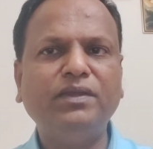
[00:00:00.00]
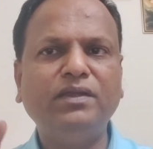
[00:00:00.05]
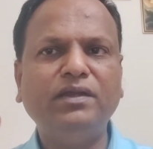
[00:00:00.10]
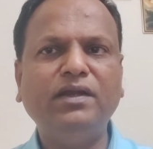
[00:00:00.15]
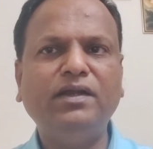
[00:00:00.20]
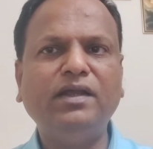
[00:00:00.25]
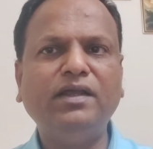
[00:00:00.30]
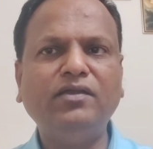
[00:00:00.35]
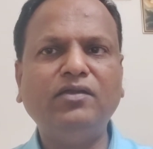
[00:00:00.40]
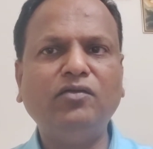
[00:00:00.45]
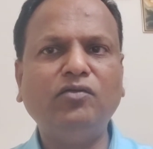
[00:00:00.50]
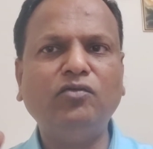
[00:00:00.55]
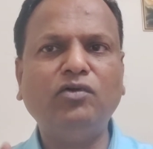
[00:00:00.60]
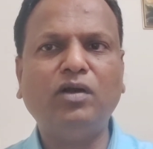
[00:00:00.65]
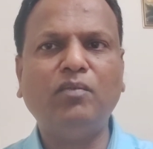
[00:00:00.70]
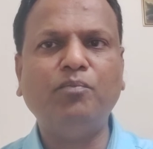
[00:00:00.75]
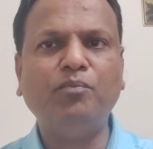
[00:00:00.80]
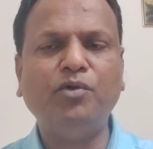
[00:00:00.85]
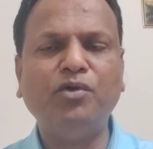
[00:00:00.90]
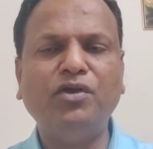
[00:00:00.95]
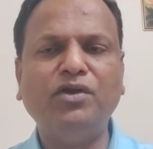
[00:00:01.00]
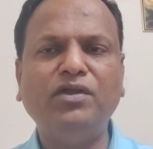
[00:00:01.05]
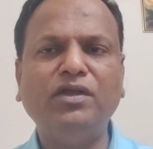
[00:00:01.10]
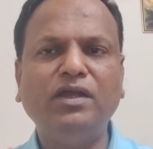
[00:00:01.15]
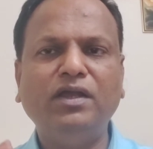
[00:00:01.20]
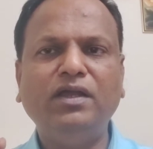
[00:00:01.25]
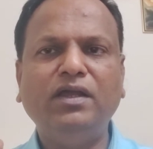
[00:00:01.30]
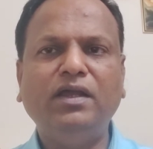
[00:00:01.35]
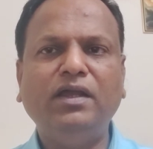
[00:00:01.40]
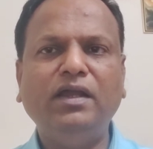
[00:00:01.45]
It has two components,
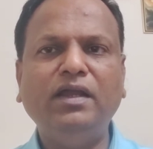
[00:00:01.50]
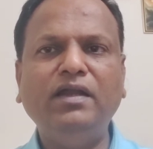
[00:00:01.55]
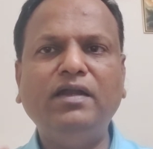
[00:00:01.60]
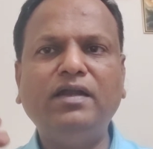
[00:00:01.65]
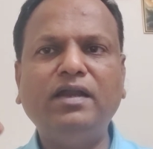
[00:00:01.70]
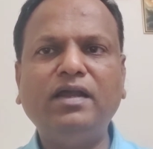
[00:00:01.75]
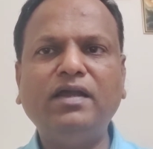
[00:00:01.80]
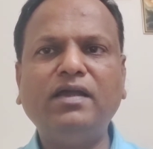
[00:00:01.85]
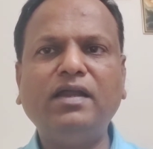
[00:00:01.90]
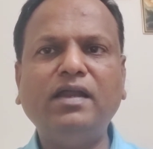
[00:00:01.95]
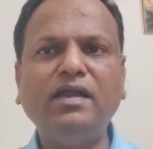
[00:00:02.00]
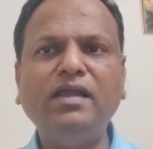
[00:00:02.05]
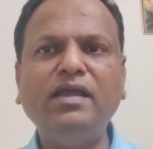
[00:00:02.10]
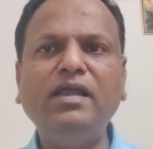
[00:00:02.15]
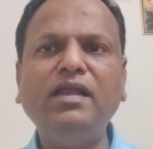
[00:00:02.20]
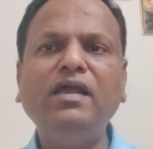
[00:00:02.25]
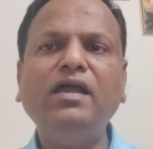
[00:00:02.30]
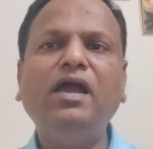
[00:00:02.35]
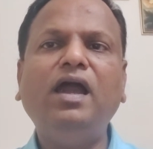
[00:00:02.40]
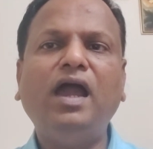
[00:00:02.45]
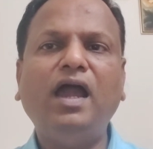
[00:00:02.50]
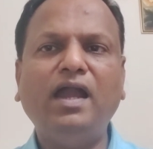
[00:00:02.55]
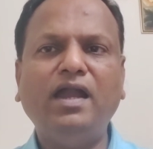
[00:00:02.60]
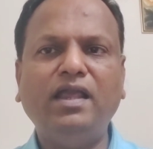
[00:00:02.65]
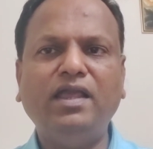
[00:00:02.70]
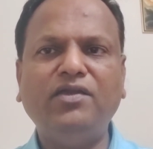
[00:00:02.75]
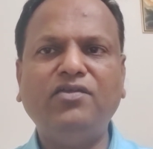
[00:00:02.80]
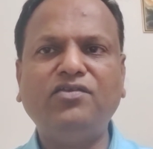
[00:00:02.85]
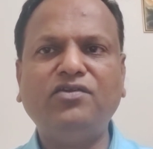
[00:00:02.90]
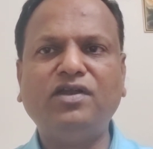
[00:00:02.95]
intracranial and
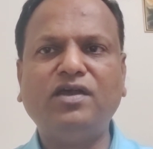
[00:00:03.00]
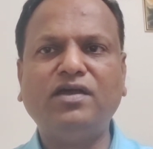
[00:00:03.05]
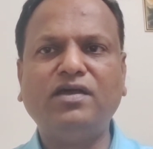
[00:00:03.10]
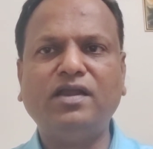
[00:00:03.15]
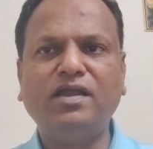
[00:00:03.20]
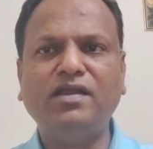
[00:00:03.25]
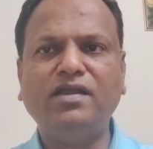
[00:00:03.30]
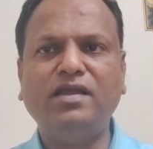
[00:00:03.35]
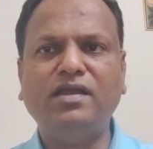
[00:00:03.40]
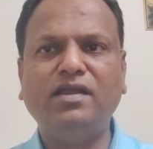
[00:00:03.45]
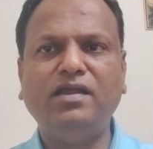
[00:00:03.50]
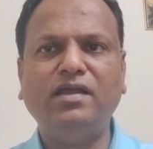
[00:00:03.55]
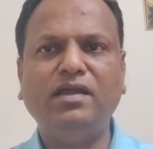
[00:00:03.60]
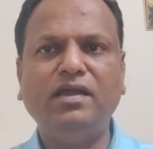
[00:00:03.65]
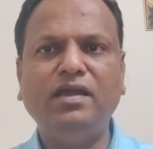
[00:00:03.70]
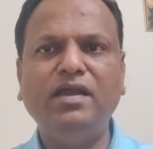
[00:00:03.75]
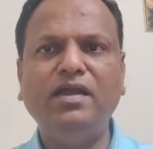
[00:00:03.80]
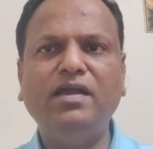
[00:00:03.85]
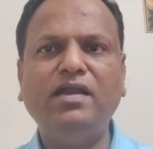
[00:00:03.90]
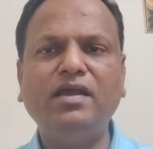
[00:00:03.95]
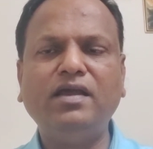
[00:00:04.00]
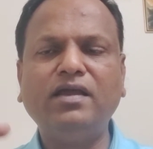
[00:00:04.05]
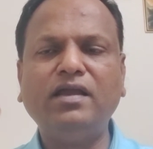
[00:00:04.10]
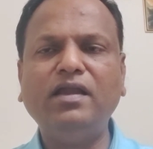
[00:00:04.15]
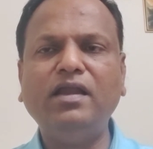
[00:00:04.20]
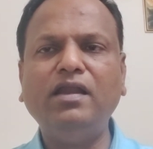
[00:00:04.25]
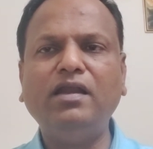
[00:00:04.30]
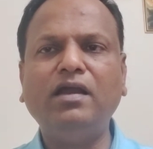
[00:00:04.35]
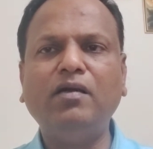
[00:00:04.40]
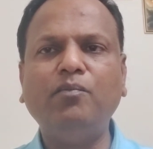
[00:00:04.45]
extracranial.
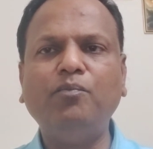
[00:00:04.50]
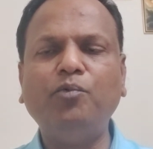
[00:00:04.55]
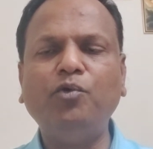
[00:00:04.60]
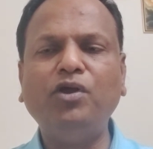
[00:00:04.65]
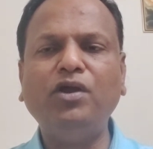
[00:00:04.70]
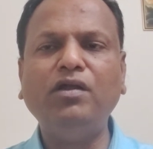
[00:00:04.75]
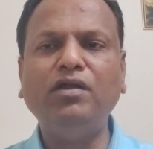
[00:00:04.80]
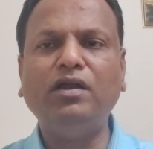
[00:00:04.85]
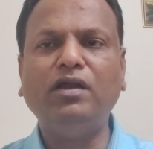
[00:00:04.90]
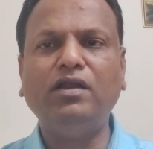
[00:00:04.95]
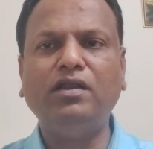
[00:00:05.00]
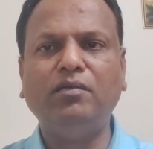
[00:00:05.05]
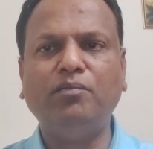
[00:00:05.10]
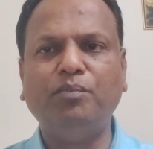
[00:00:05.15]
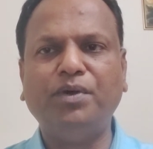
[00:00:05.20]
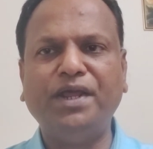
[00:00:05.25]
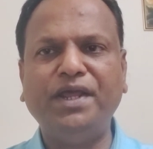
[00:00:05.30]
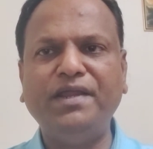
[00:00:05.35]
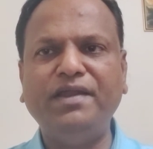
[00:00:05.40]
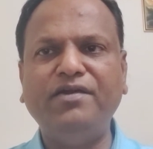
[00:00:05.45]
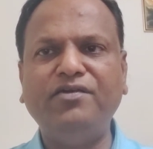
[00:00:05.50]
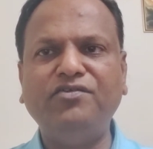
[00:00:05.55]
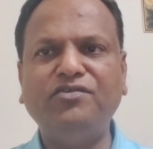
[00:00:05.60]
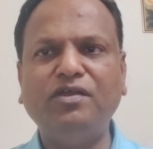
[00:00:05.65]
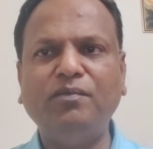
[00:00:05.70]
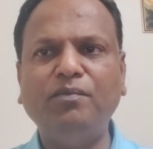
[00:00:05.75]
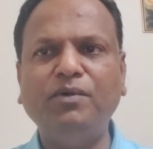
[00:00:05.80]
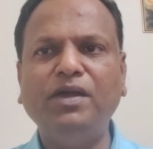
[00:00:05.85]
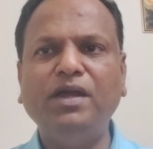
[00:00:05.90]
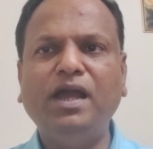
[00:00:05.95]
Intracranial component, that is the brain
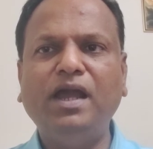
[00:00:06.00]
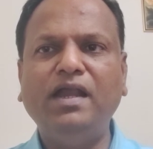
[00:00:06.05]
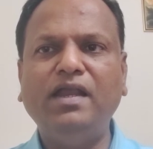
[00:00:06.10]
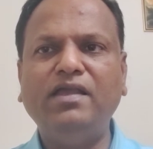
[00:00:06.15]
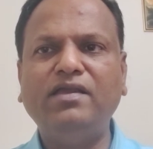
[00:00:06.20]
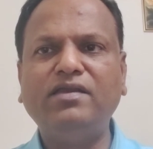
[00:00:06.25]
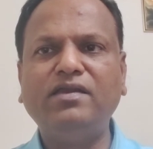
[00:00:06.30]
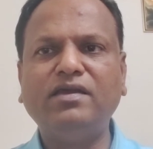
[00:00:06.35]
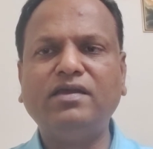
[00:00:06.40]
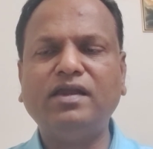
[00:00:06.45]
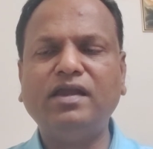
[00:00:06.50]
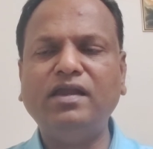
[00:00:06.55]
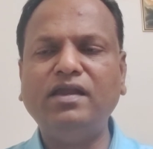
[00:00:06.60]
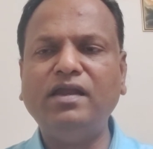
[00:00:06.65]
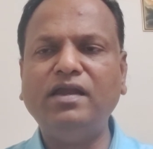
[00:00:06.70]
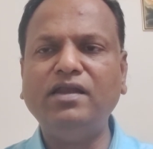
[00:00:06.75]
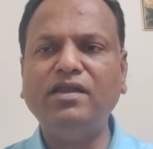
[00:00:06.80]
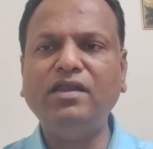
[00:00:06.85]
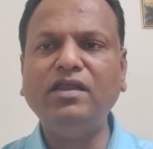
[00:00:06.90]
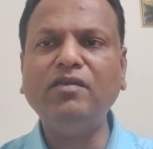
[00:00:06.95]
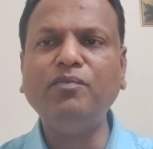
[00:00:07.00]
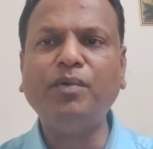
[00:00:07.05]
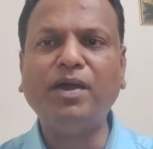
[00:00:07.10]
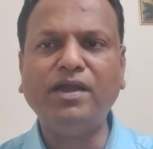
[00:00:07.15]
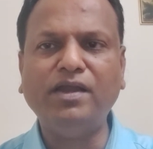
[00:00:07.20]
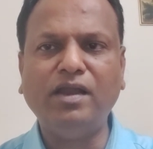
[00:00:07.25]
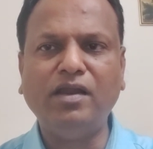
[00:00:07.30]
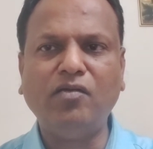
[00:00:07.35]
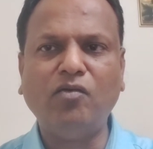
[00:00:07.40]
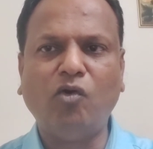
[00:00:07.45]
itself, and extracranial, that is the
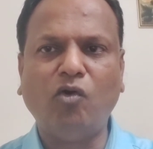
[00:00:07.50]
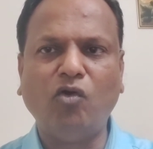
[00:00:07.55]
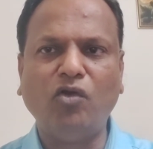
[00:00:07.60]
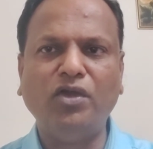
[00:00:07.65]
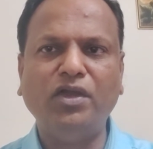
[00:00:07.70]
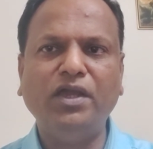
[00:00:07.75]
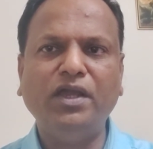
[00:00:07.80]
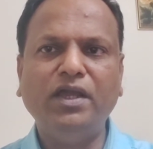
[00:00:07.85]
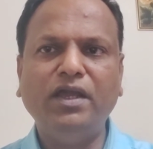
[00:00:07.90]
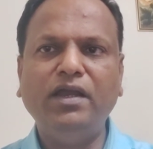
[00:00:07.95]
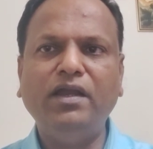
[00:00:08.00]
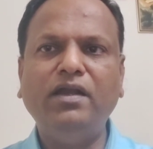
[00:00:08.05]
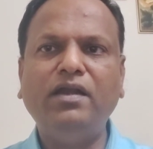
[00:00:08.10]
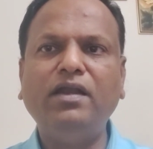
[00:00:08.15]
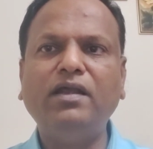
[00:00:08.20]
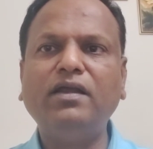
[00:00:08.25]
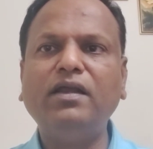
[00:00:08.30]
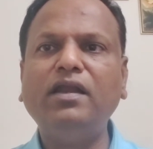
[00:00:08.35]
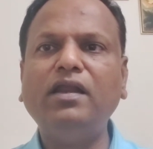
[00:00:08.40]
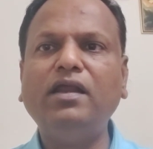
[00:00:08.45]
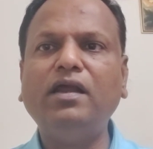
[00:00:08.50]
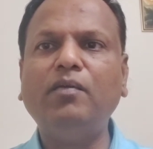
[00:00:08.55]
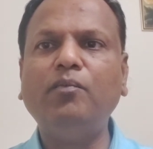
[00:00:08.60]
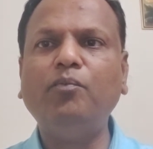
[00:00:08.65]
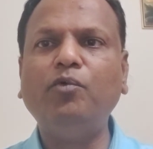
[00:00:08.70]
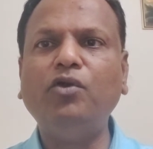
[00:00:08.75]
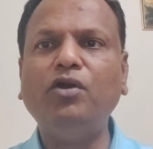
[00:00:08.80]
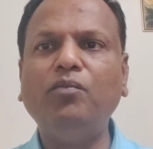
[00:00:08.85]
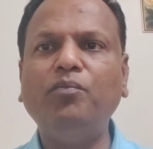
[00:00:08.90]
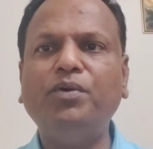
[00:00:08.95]
spinal cord. Intracranial
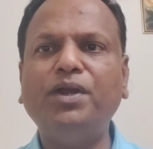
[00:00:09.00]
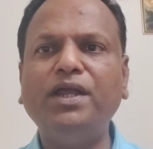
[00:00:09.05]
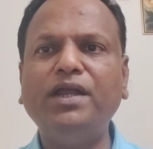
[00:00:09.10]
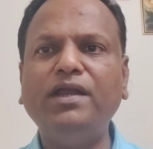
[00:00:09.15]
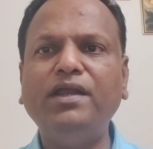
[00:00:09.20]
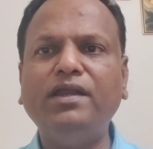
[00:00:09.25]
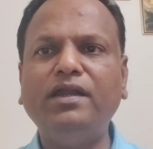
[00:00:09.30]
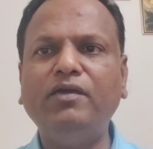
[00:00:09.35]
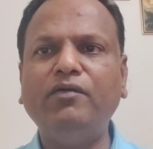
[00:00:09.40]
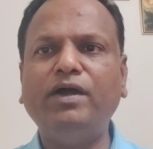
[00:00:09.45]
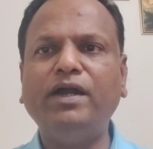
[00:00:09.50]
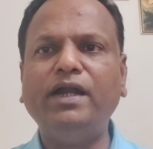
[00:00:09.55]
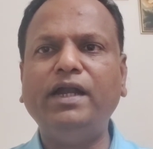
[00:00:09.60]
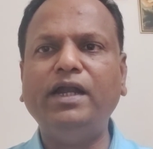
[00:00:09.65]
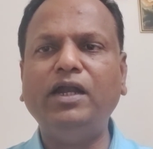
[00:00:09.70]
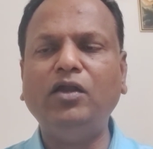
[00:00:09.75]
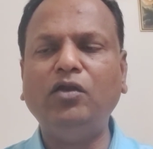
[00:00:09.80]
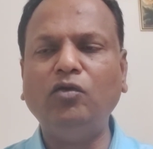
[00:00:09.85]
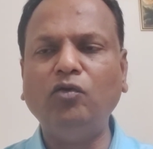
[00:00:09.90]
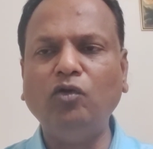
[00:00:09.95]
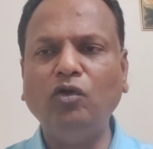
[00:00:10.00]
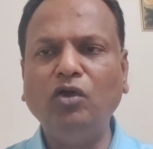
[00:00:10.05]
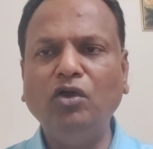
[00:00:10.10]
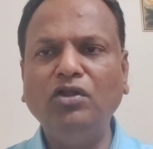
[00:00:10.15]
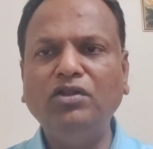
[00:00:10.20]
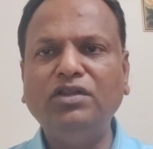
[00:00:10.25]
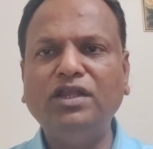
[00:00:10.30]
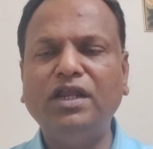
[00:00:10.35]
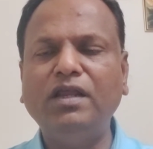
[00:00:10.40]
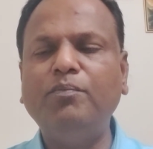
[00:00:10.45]
component brain is divided into
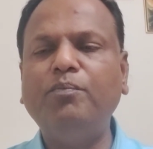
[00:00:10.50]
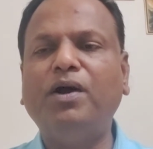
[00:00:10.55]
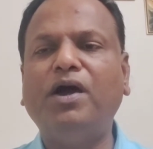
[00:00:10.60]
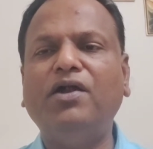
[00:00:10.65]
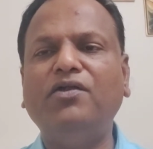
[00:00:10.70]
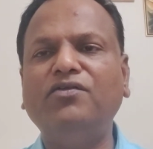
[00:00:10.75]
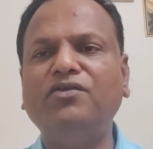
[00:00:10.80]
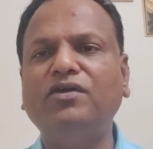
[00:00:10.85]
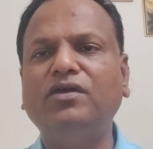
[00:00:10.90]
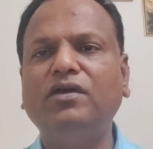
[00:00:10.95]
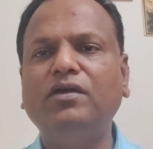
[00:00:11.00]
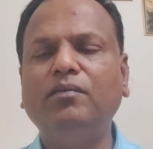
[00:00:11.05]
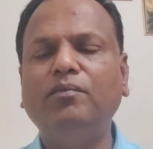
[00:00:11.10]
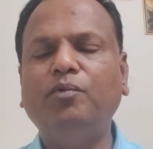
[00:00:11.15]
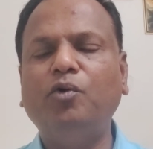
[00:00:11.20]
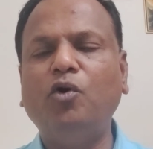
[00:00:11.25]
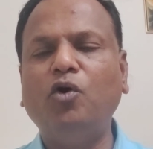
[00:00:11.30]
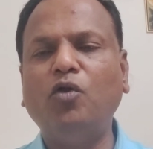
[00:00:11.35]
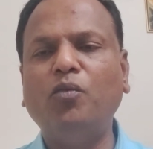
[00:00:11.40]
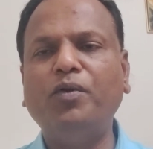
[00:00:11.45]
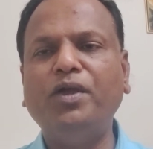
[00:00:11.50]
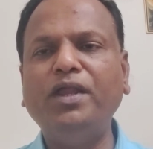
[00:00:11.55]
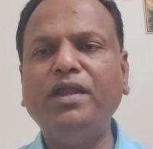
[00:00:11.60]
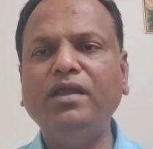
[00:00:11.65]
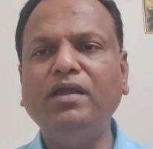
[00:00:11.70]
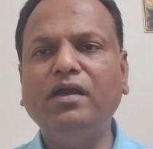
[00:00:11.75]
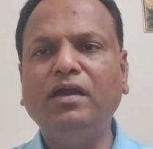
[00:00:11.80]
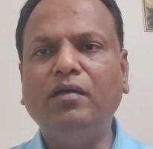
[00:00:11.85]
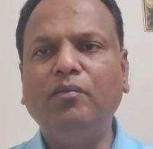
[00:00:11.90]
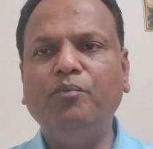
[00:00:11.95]
three parts, forebrain,
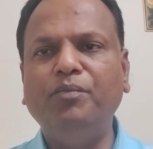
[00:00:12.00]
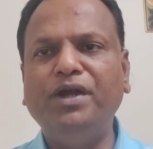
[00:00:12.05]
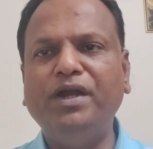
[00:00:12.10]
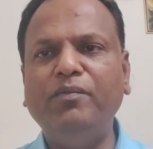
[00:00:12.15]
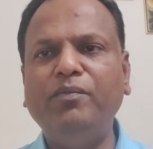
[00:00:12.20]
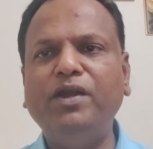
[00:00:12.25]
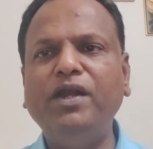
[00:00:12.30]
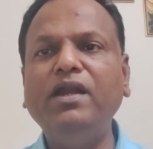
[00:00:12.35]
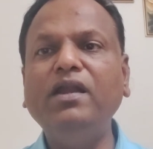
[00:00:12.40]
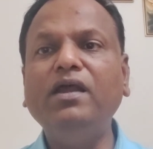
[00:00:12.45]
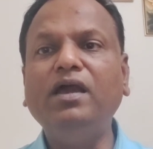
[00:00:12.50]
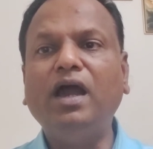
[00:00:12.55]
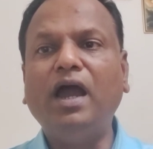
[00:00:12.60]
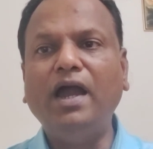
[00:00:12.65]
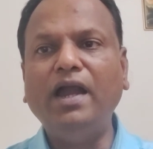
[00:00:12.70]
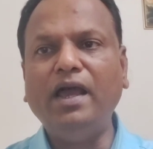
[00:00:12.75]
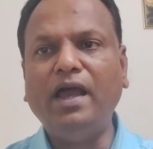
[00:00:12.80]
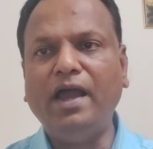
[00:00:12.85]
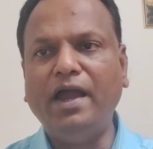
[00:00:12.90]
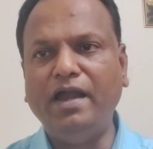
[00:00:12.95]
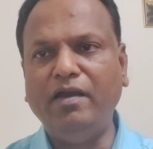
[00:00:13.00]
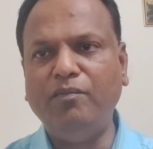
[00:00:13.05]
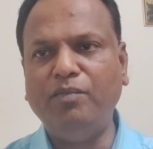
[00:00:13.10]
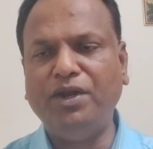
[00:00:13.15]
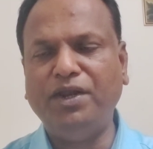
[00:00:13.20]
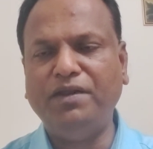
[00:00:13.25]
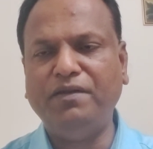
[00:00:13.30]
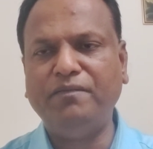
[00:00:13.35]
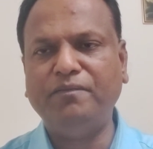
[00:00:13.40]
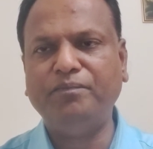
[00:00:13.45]
midbrain, and
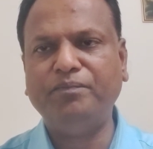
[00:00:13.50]
hindbrain.